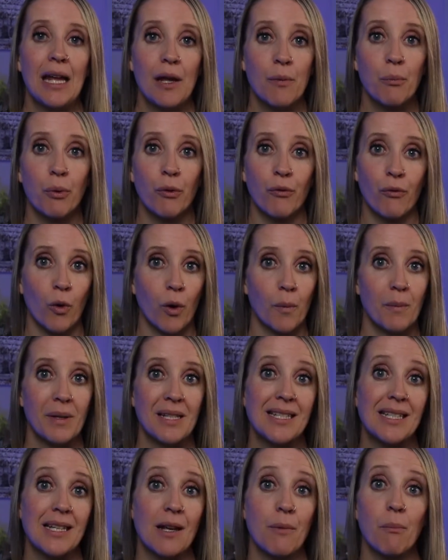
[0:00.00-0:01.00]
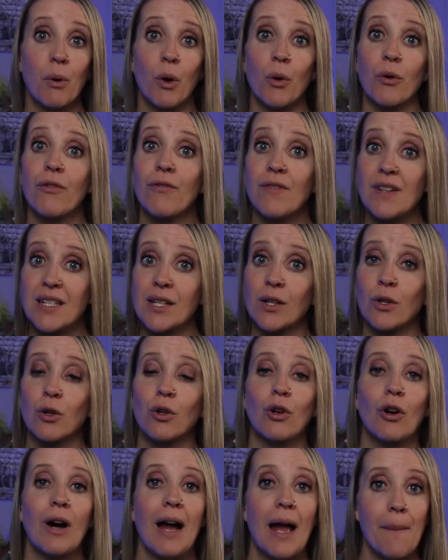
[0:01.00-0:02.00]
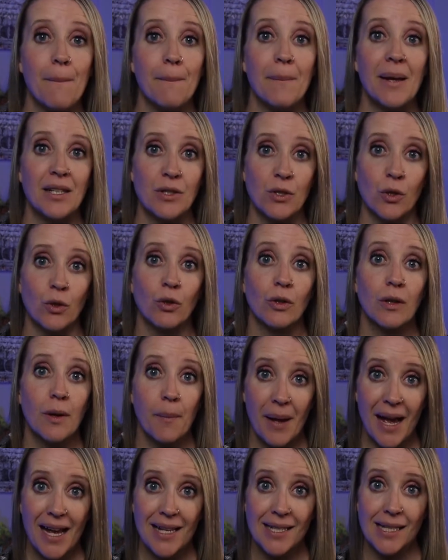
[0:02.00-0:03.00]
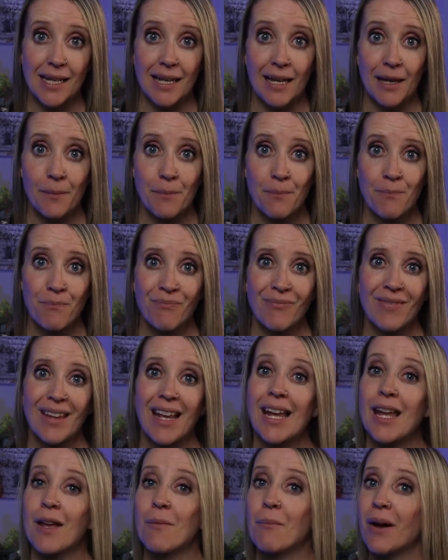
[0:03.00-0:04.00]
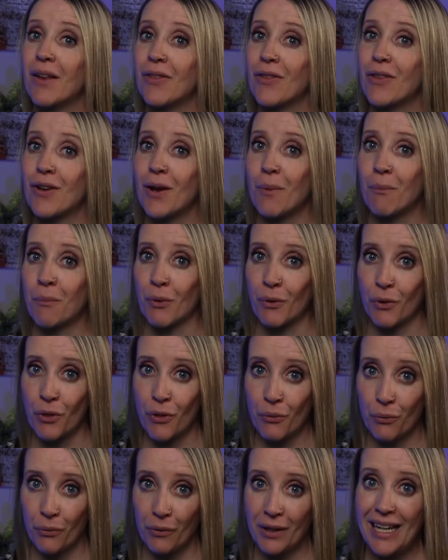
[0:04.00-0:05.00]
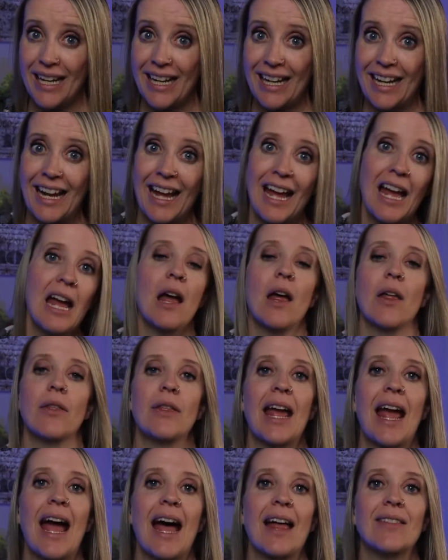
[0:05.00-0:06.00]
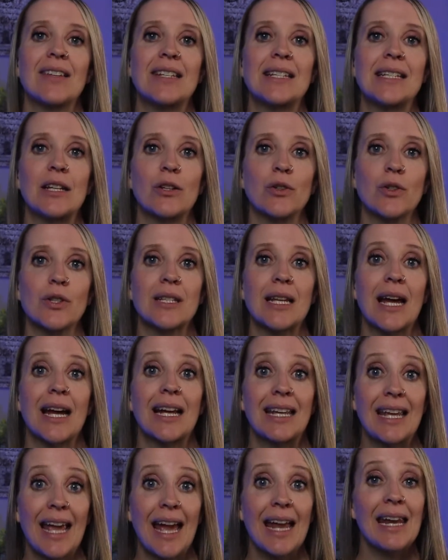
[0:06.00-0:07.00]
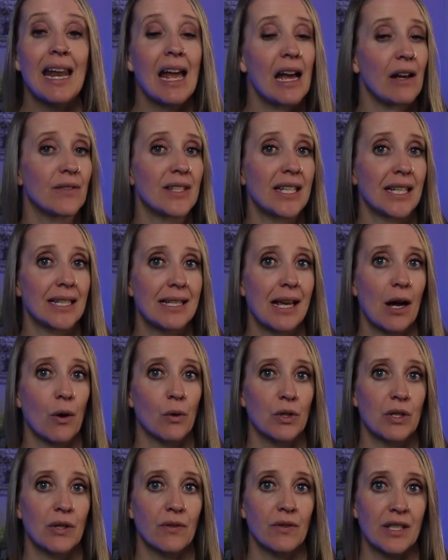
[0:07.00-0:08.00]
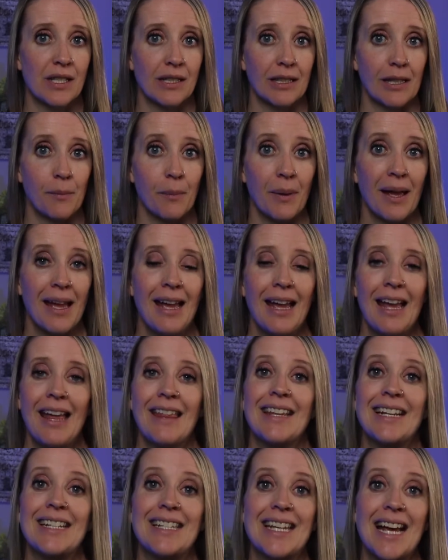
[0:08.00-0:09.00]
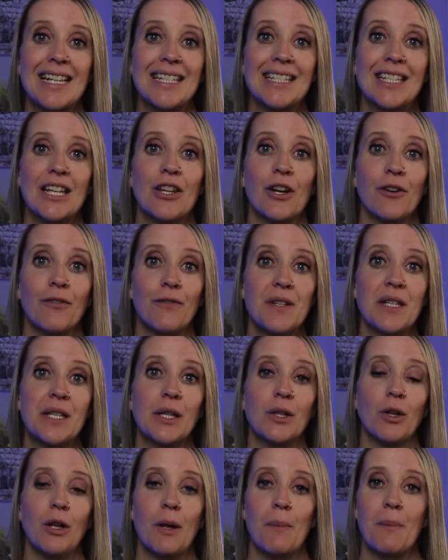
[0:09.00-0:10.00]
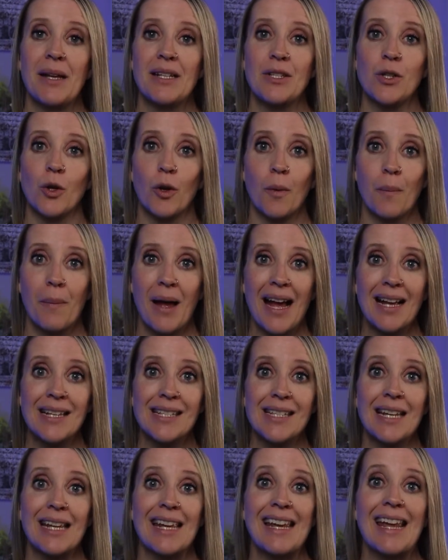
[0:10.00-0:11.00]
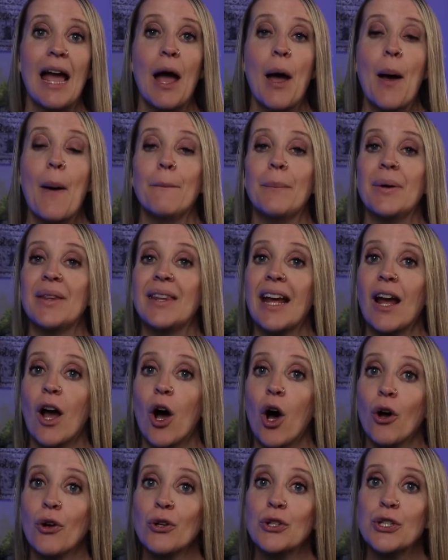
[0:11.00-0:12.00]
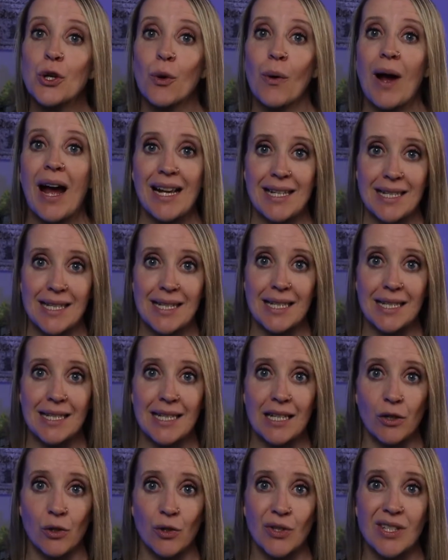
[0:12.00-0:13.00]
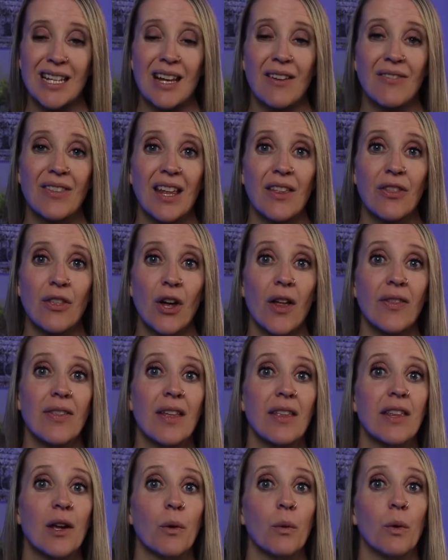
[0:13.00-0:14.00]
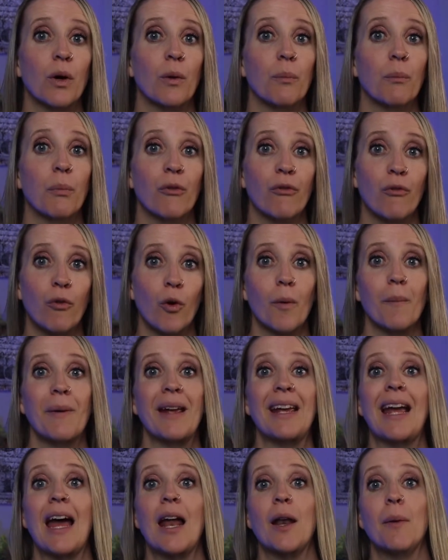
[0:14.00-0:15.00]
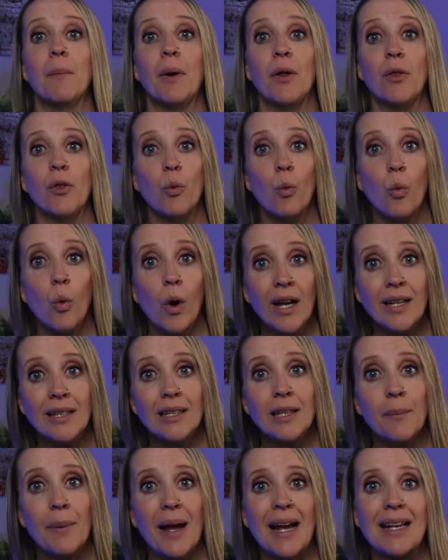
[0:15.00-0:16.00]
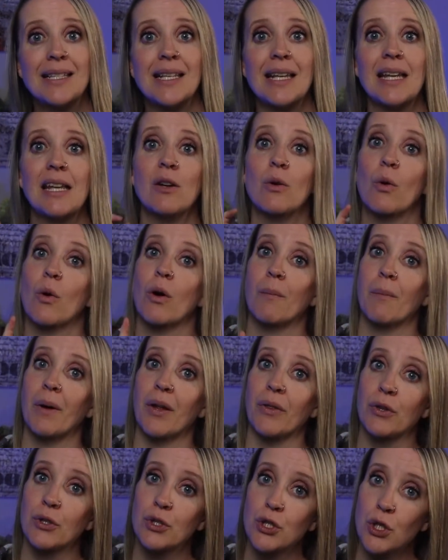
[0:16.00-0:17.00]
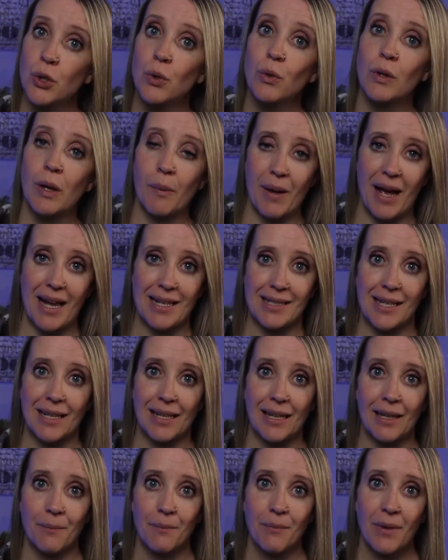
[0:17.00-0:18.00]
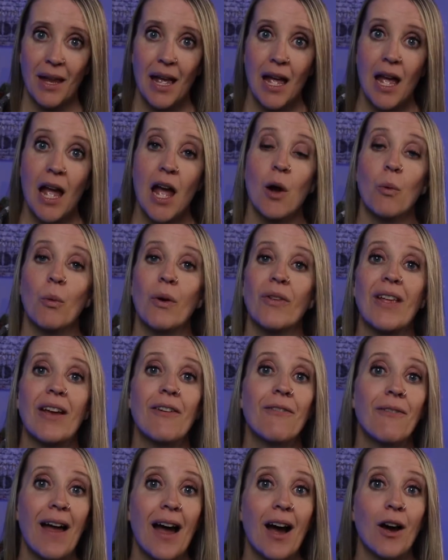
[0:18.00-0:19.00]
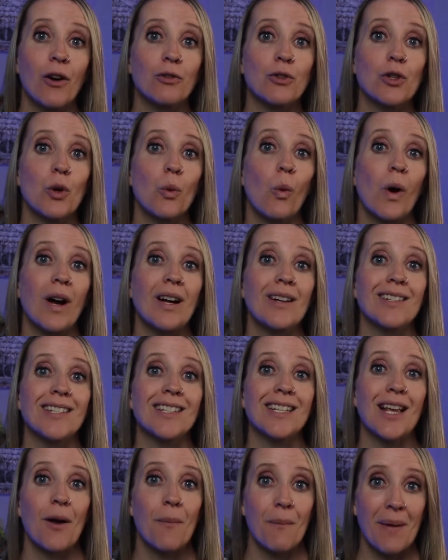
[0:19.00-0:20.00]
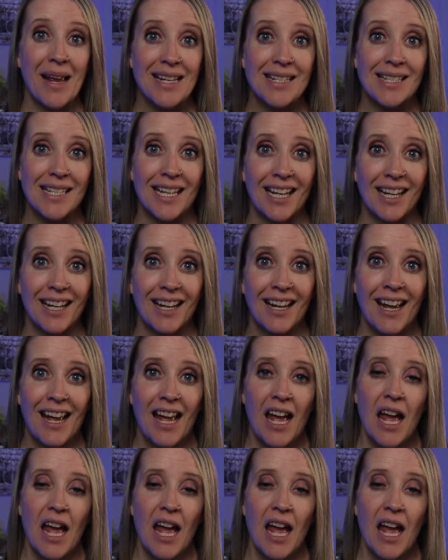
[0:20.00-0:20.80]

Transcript: in performance in both physical and mental capacity. In month number 3, they had the SEALs again have 6 hours of sleep. They tested their physical and mental capacity, but they also asked the SEALs if they thought that they were performing at a month 1 capacity or a month 2 capacity. And what they found was amazing.